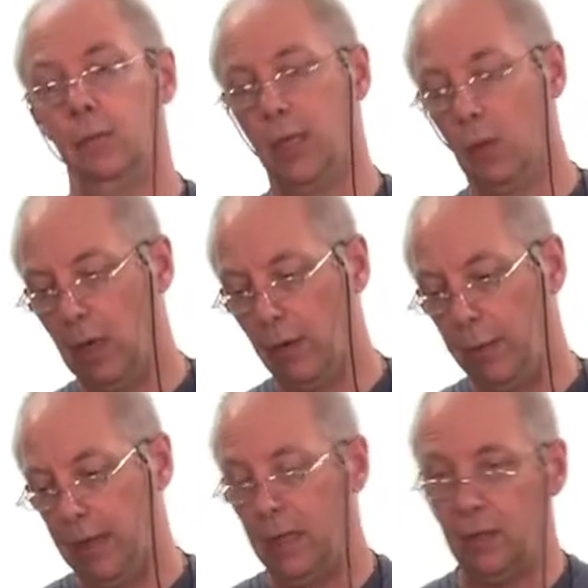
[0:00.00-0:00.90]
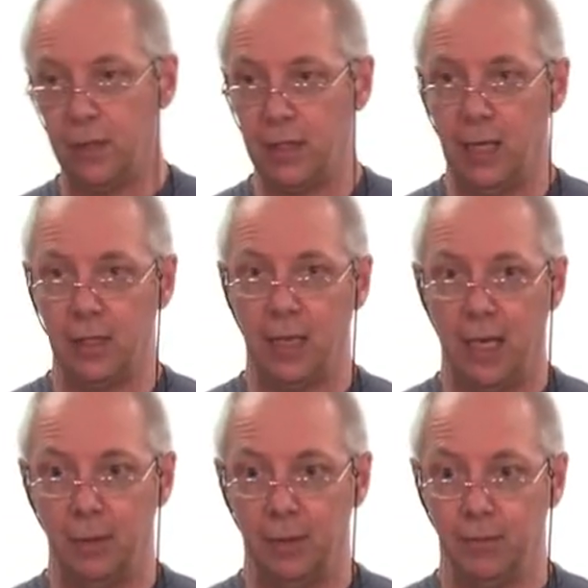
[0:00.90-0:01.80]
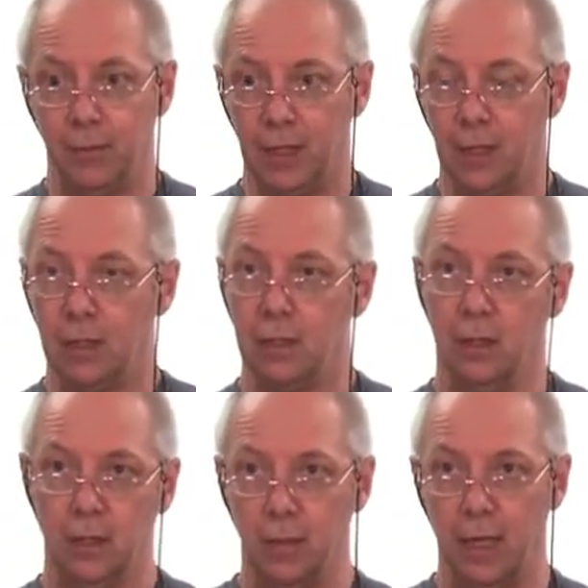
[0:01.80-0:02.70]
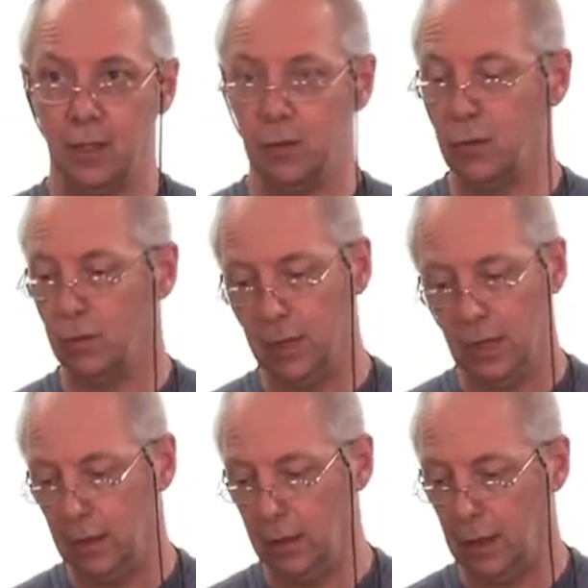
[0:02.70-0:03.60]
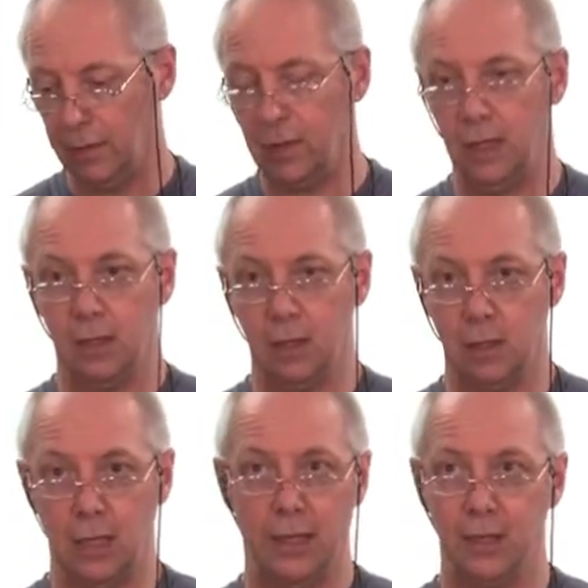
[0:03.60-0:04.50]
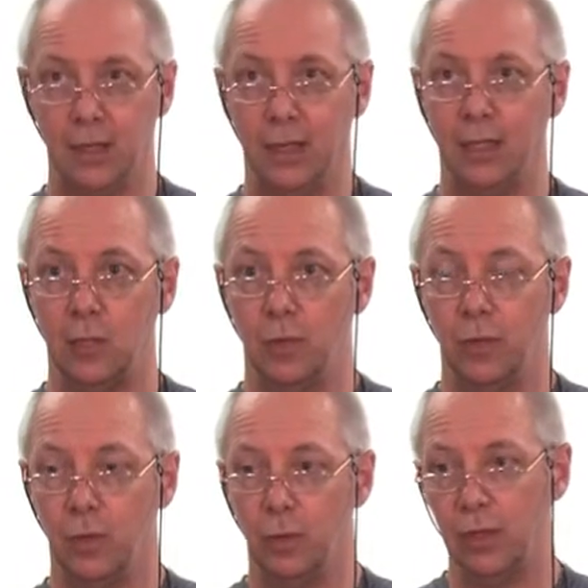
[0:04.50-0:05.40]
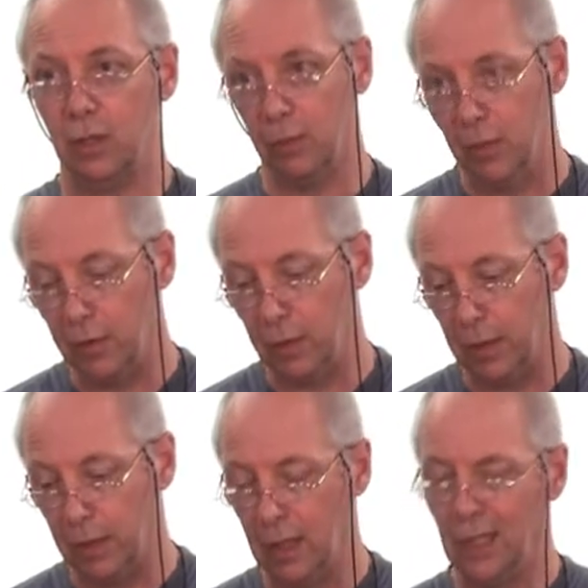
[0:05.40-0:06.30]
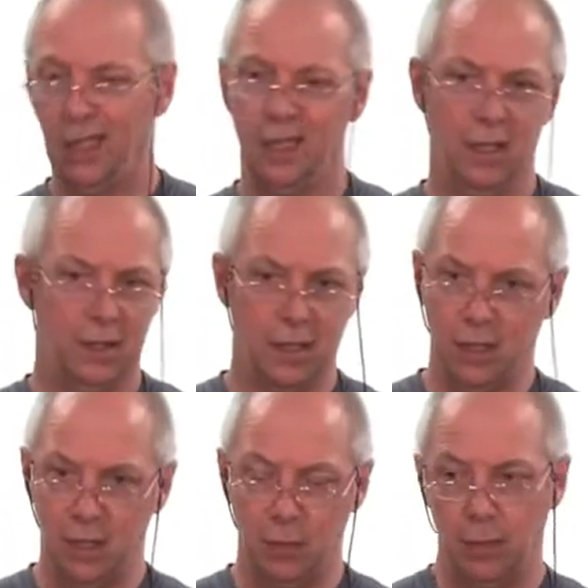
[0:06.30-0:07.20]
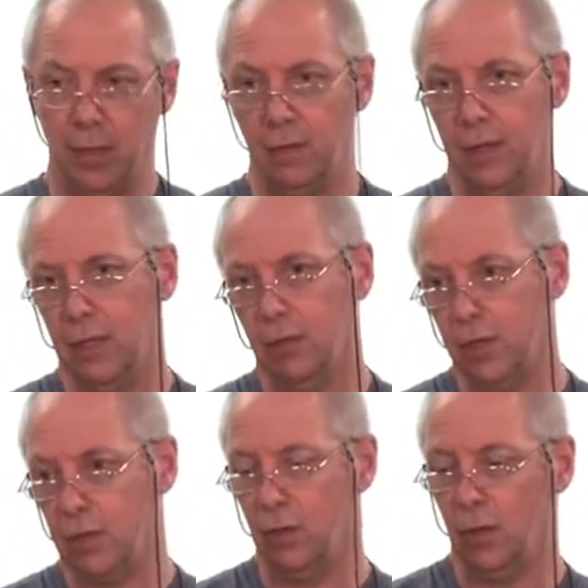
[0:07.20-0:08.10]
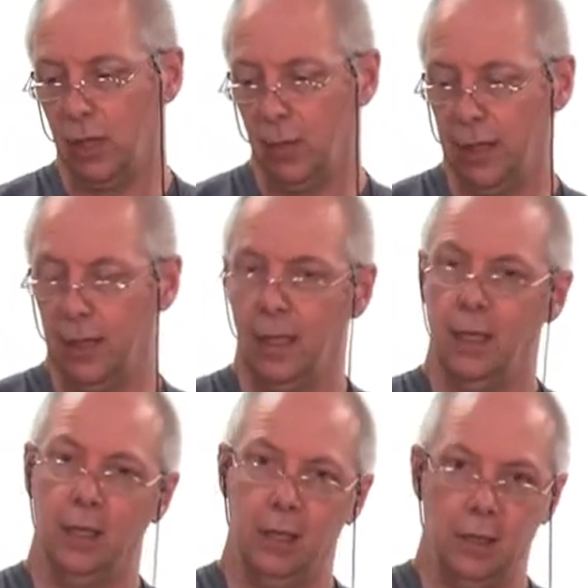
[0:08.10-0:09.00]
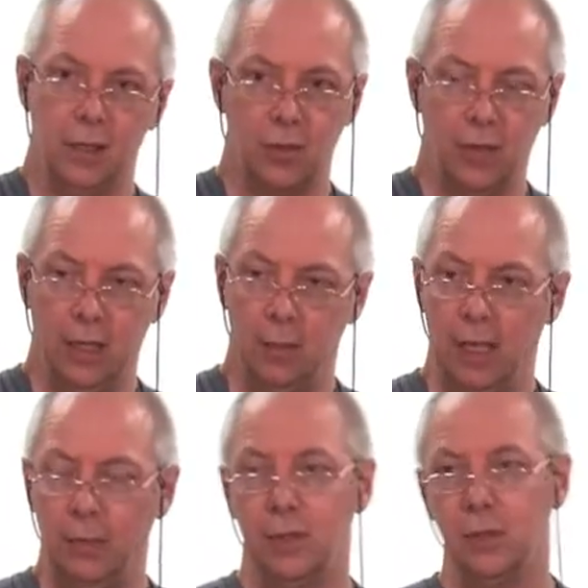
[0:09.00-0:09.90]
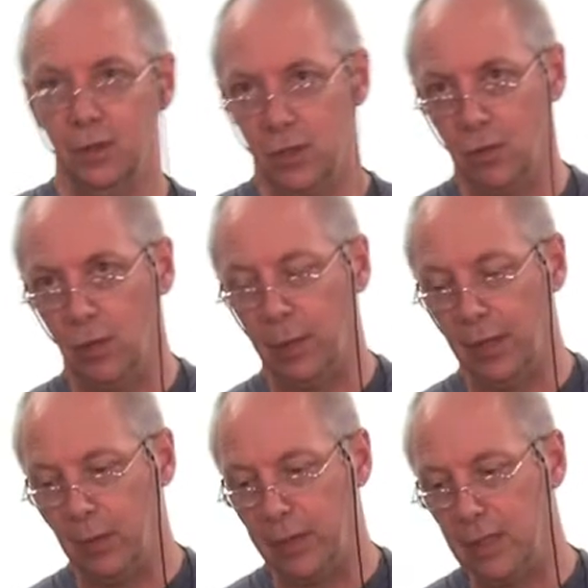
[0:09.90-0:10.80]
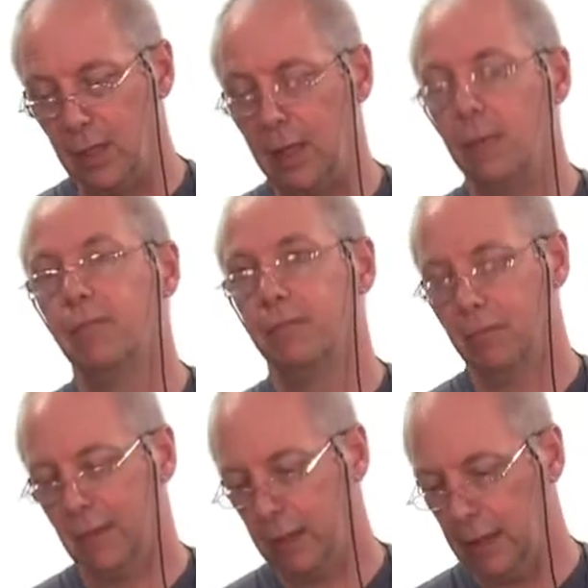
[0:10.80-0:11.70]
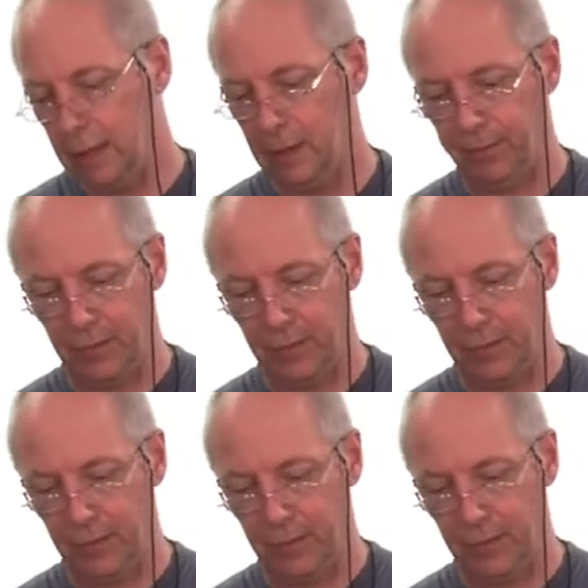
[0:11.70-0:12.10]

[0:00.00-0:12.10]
but I worry about that if it starts to happen. It's not a major deal. I've seen others like this before which they've moved a bit, and it's only a simple matter of undoing the screw a little bit, straightening them up and doing the screw up a little bit tighter. Okay?